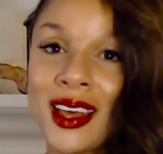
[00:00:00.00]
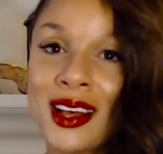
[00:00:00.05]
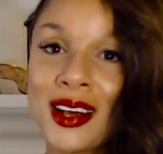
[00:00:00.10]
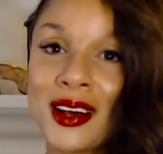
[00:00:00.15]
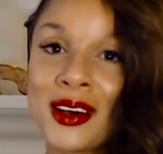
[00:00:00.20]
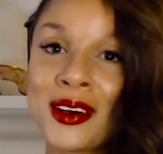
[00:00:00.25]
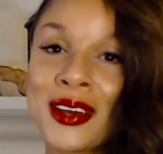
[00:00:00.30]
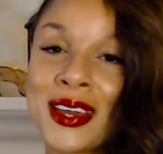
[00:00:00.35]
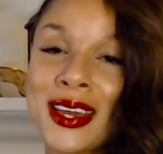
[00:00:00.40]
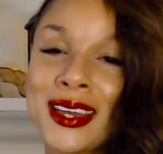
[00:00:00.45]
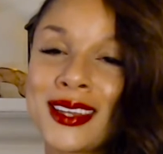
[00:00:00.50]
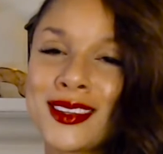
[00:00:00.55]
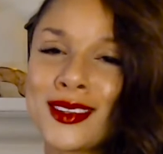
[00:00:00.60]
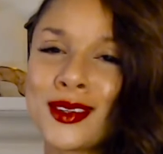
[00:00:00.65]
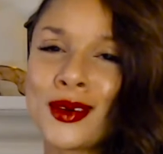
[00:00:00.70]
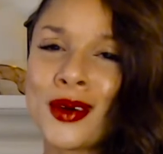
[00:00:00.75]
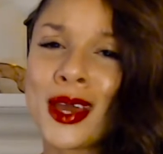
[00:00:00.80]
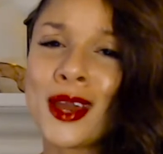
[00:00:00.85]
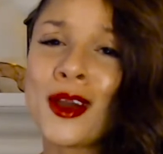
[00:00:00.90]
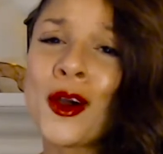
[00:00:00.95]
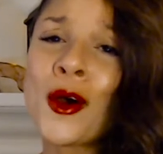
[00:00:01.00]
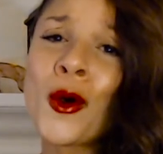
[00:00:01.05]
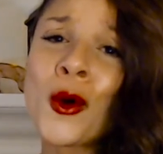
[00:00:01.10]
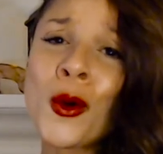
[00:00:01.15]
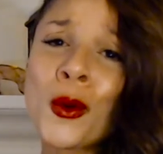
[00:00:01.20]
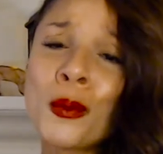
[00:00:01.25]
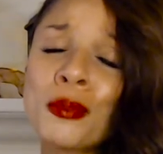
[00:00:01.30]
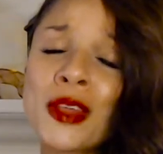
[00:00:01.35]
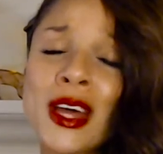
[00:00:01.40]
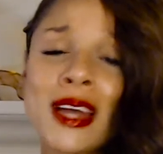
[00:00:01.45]
Okay, so I
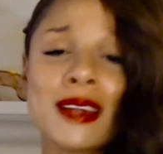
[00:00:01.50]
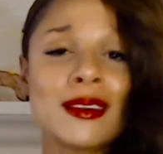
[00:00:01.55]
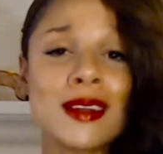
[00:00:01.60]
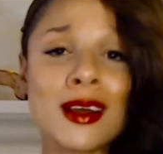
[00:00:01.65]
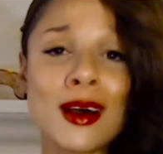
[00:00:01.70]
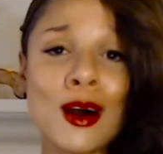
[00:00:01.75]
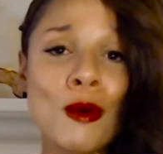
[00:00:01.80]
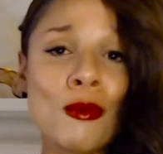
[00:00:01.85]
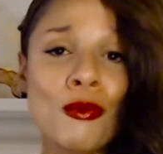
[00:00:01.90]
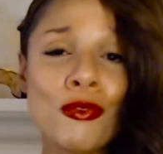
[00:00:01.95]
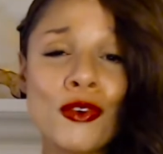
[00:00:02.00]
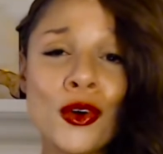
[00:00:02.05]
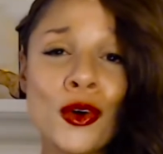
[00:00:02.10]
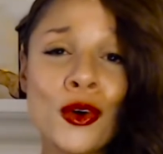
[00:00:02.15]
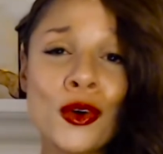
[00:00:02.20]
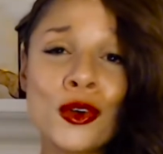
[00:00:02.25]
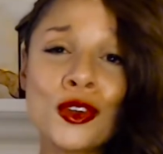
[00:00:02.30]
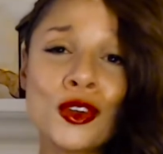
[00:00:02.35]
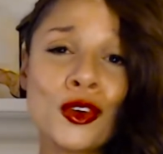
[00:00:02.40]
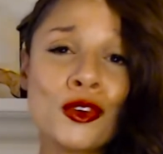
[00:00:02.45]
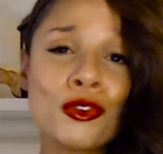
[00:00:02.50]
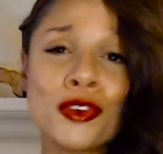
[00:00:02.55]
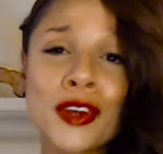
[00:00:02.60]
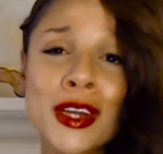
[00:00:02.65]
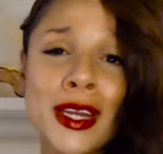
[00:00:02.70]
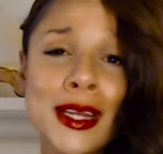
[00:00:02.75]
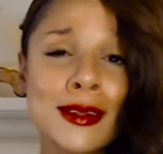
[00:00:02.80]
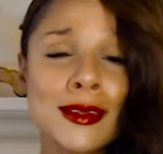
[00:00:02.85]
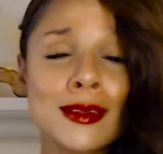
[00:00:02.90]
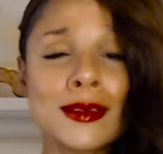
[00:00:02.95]
hope that's helpful. Don't
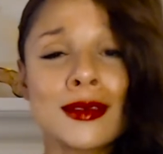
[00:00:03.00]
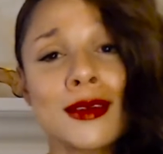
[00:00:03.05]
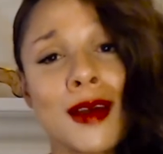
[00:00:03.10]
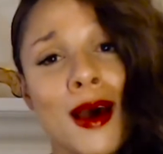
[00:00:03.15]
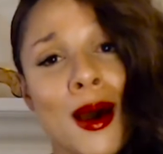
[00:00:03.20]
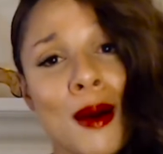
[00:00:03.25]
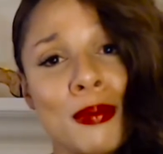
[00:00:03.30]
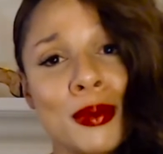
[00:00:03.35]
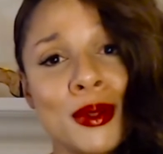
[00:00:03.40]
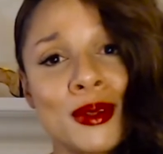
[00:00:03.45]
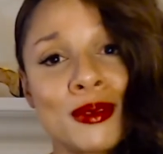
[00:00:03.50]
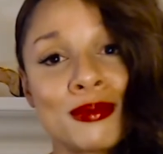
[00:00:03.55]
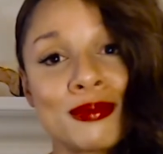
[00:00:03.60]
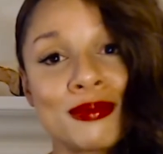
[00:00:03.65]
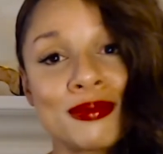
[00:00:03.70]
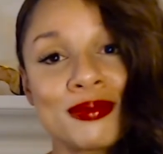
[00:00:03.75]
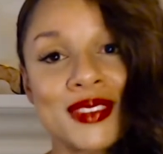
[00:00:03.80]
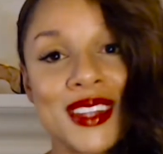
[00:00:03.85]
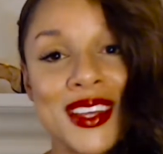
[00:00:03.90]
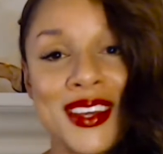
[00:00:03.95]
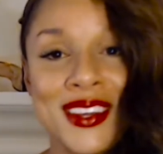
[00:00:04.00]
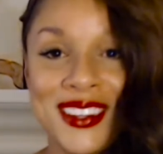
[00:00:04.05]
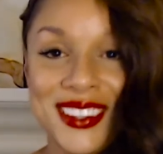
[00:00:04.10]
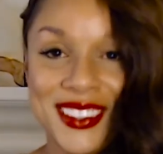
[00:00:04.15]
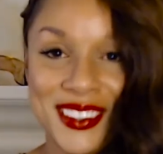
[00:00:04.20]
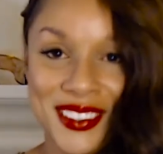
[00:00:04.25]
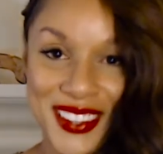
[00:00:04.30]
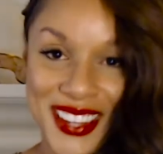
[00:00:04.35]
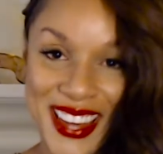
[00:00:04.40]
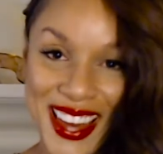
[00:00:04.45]
forget to stop.
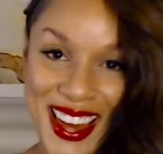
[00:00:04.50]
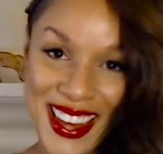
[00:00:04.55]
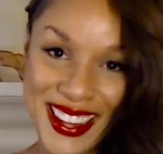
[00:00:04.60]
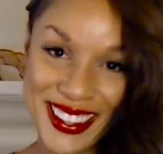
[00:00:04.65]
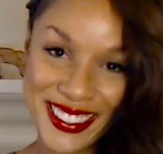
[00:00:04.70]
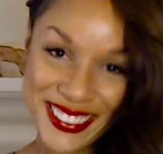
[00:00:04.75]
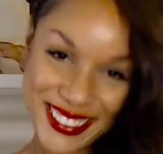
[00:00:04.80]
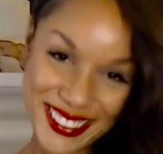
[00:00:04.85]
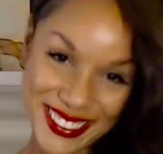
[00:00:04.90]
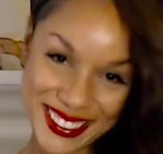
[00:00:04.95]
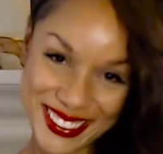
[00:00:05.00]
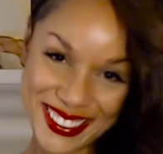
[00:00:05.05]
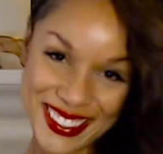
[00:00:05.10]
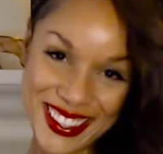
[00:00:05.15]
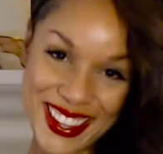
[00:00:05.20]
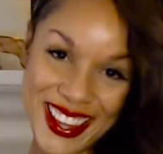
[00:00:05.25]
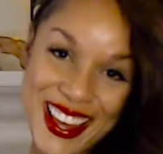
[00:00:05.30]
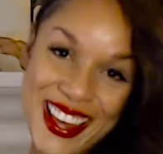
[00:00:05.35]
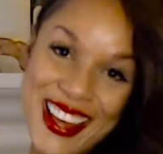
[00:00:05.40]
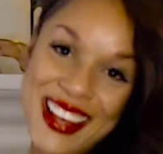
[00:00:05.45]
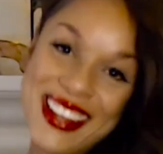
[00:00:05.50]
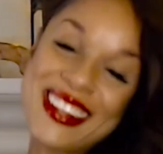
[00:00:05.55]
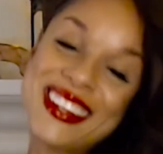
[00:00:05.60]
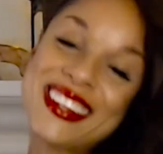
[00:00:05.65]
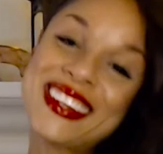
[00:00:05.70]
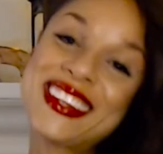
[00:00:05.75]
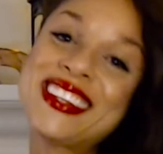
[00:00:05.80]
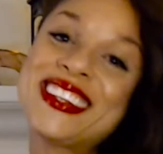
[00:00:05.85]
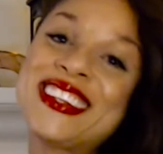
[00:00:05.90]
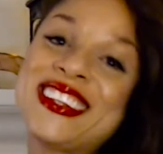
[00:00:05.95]
Okay.
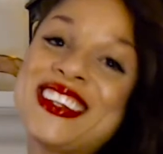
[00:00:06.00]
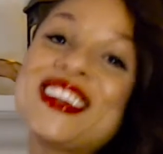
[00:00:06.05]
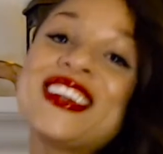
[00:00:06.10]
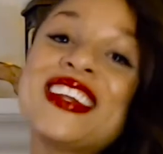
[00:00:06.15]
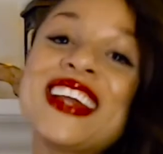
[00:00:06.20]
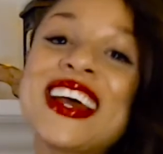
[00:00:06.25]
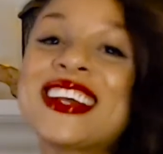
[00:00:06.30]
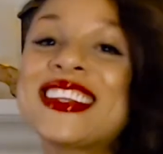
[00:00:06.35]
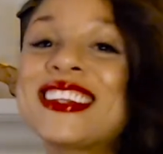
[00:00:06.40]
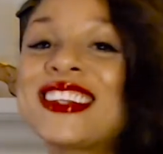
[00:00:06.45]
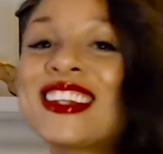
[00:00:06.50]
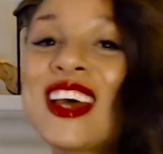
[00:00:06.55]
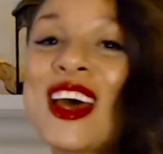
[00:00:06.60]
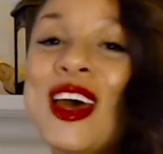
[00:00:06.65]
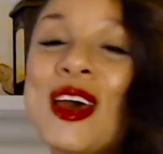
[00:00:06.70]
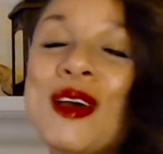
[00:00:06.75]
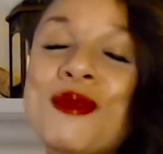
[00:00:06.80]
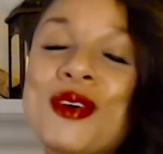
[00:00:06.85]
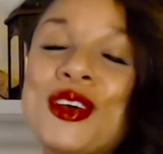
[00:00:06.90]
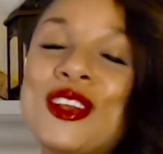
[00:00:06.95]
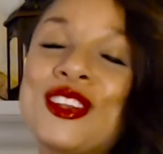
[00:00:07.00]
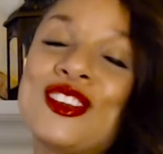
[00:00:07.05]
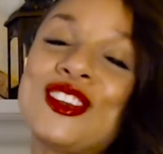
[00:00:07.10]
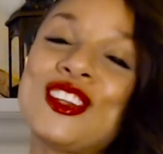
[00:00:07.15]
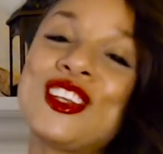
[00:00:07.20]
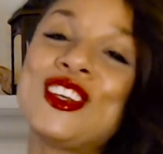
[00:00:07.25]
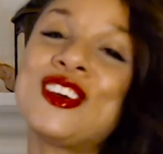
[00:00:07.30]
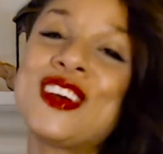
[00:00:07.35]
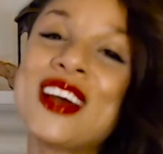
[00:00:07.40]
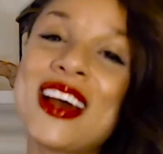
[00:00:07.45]
Until next time, I'll
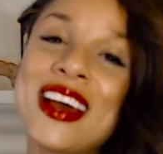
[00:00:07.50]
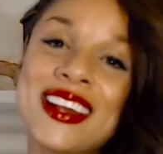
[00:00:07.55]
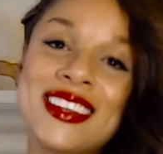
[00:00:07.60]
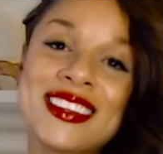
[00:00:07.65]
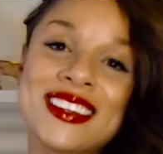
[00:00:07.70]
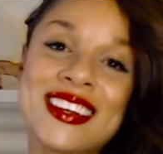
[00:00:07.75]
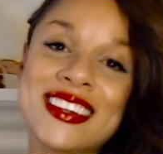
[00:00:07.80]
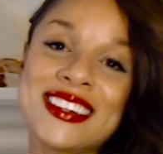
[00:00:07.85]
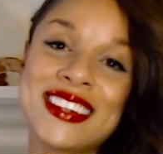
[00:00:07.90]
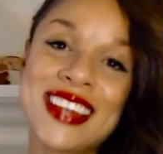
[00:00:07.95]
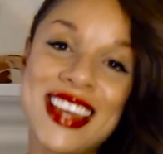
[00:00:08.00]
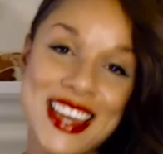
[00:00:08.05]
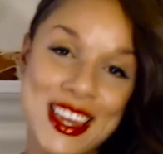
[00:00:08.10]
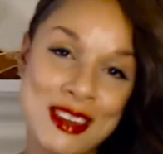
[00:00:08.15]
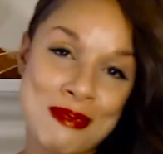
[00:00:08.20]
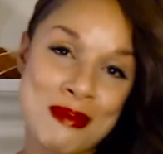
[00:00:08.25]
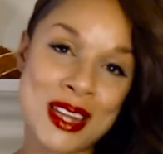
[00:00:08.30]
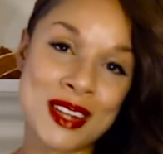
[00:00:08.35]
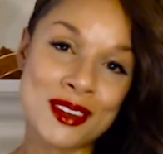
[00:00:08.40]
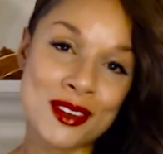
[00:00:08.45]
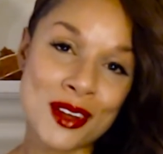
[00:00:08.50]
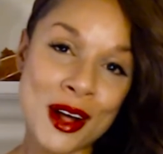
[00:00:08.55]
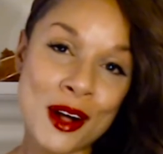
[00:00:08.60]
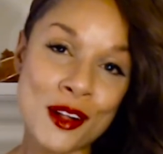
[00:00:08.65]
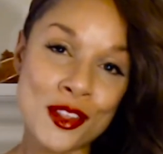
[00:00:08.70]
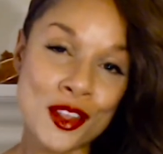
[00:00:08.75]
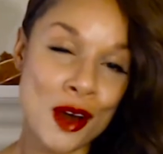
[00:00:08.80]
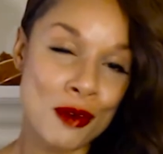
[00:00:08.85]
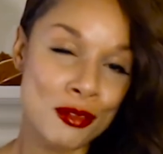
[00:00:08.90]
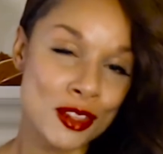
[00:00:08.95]
see you guys on Taking Mental
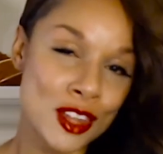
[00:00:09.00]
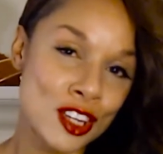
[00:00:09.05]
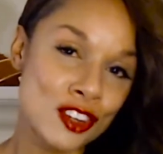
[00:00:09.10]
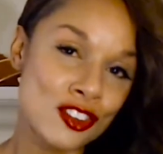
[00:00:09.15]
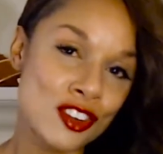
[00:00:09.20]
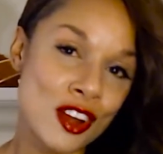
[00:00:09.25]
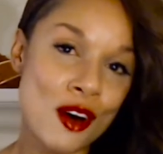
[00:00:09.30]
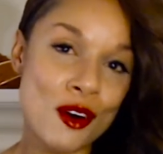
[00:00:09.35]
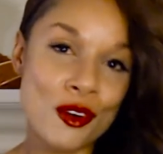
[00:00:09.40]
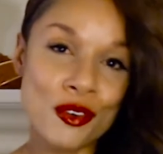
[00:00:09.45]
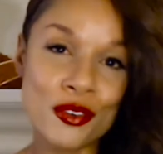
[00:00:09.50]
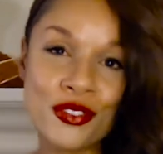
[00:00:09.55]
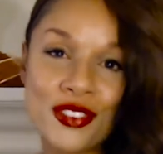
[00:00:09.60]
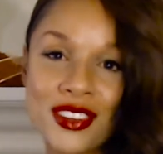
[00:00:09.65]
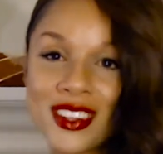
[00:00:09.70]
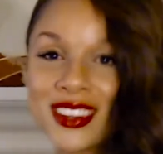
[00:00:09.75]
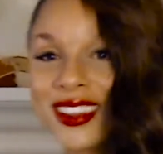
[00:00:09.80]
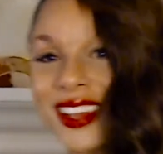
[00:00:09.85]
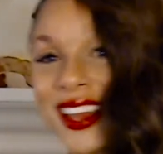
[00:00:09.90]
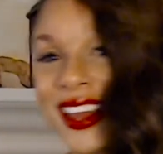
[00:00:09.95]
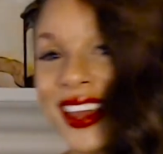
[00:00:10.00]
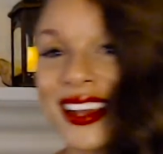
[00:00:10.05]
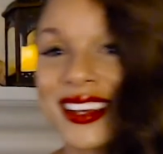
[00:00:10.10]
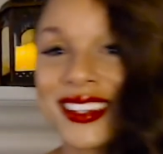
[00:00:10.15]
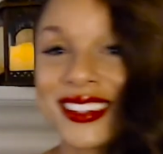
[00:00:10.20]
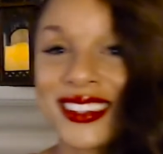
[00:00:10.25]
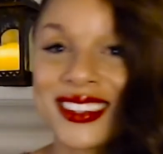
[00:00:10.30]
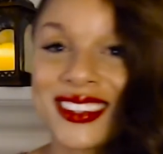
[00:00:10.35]
Health Off the Shelf. Thanks.